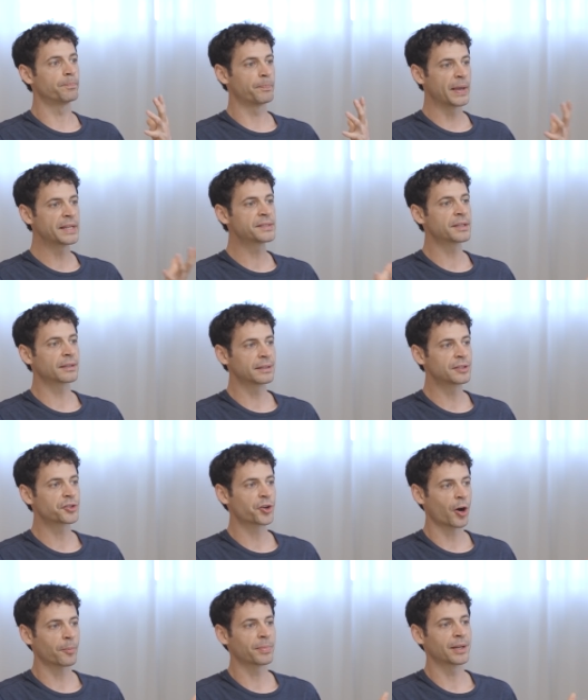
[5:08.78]
Basically,
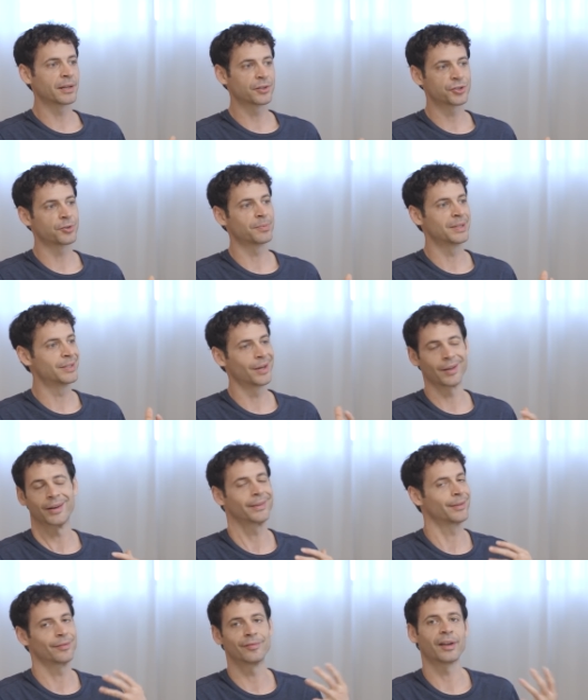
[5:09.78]
sharpening should be done
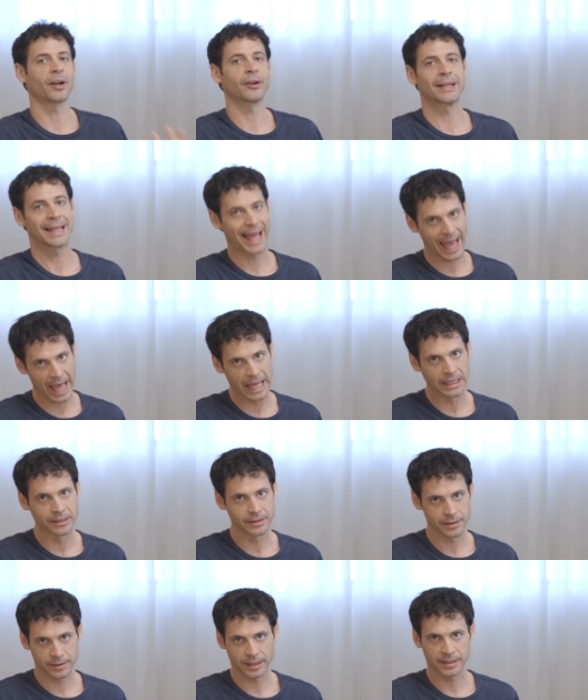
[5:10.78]
at the very
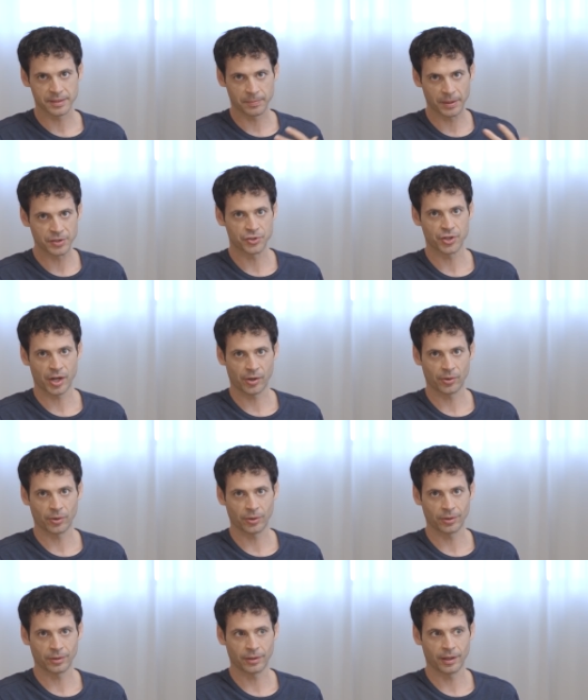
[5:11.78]
end. That's my
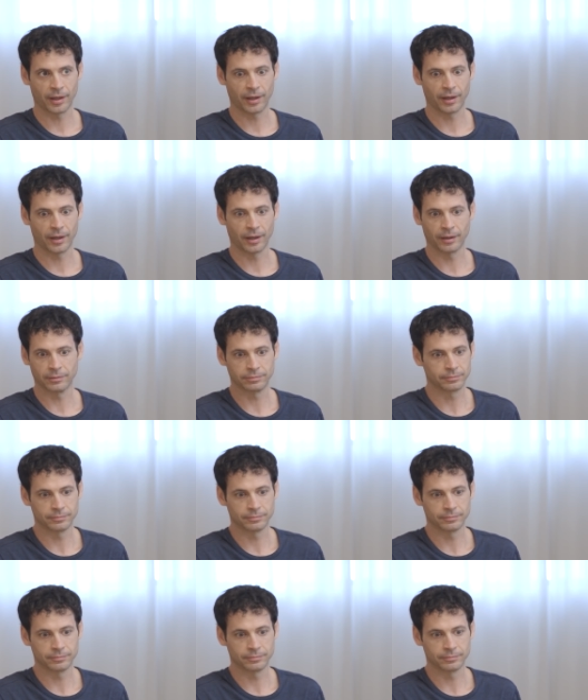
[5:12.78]
general uh,